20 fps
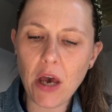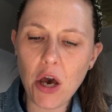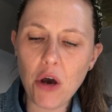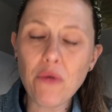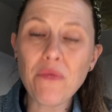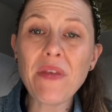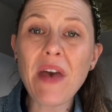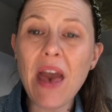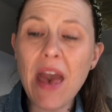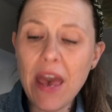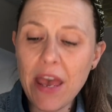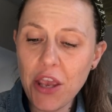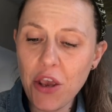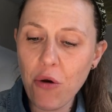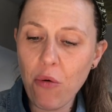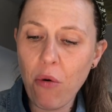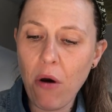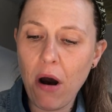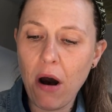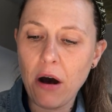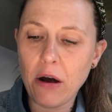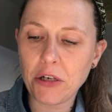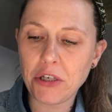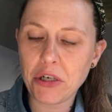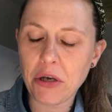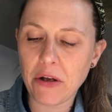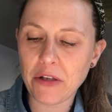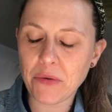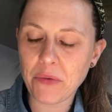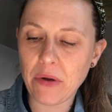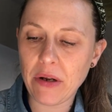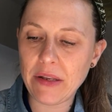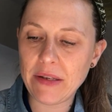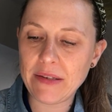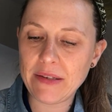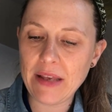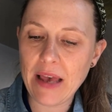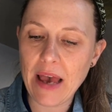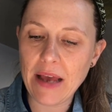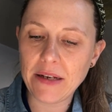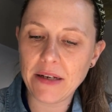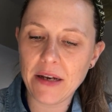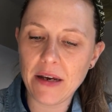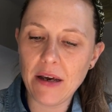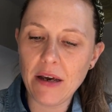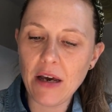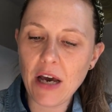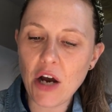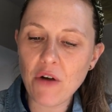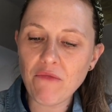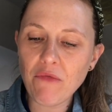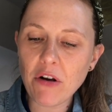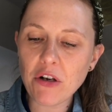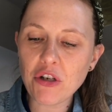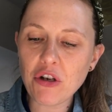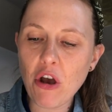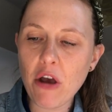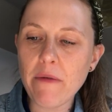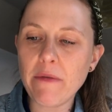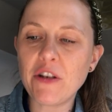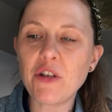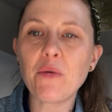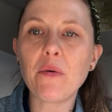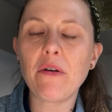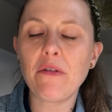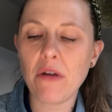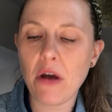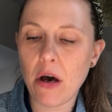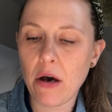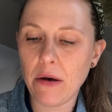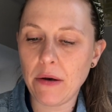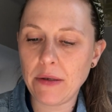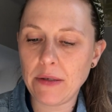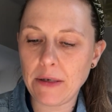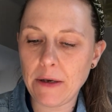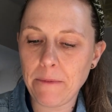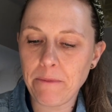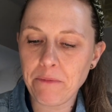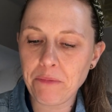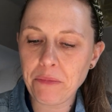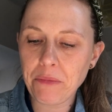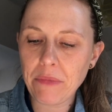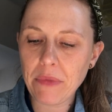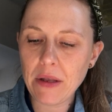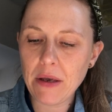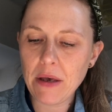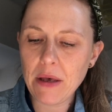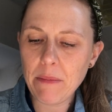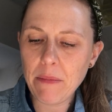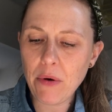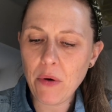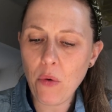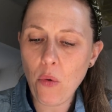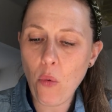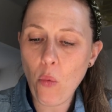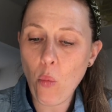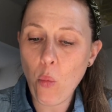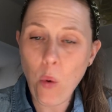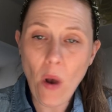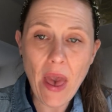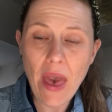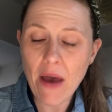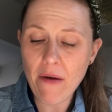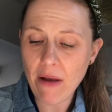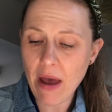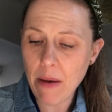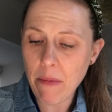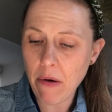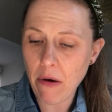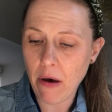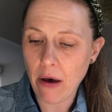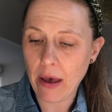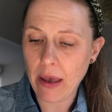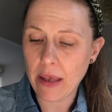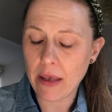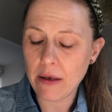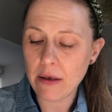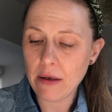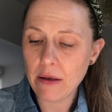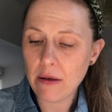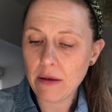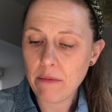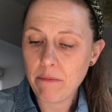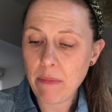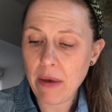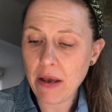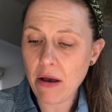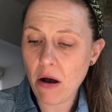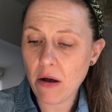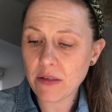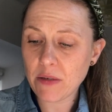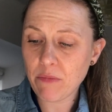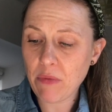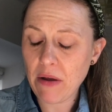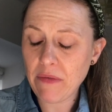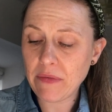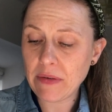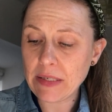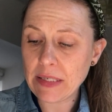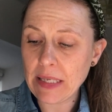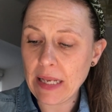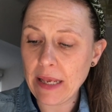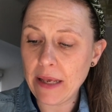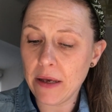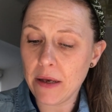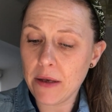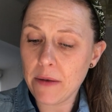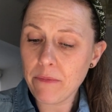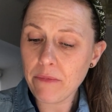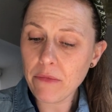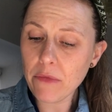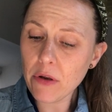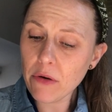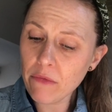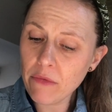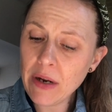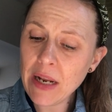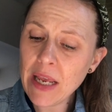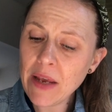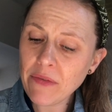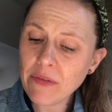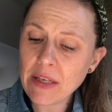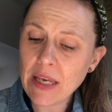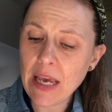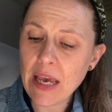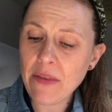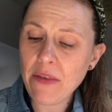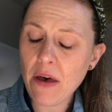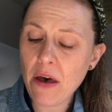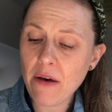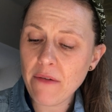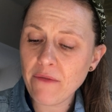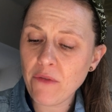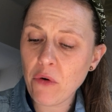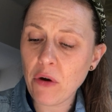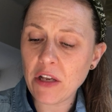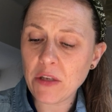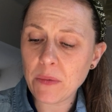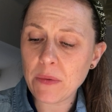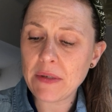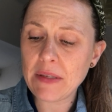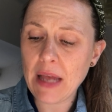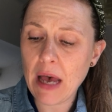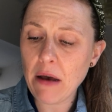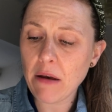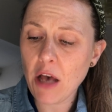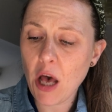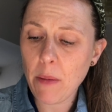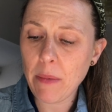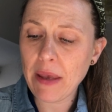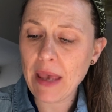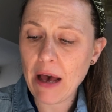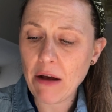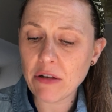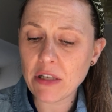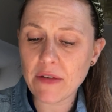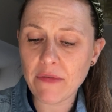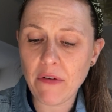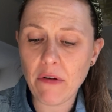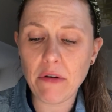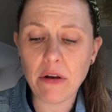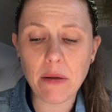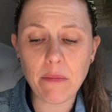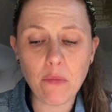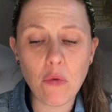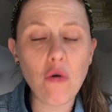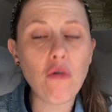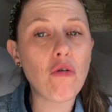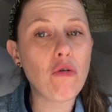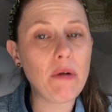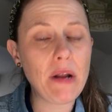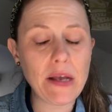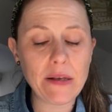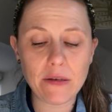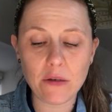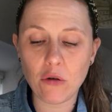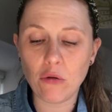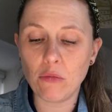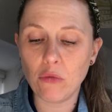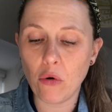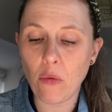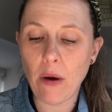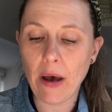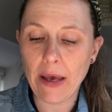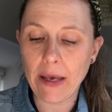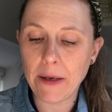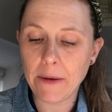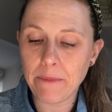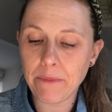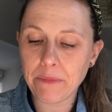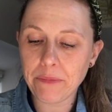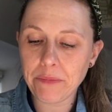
Oh, there you are, Charles Wallace said and rushed over to her and hugged her. But where am I? Meg asked breathlessly, relieved to hear that her voice was now coming out of her in a more or less normal way.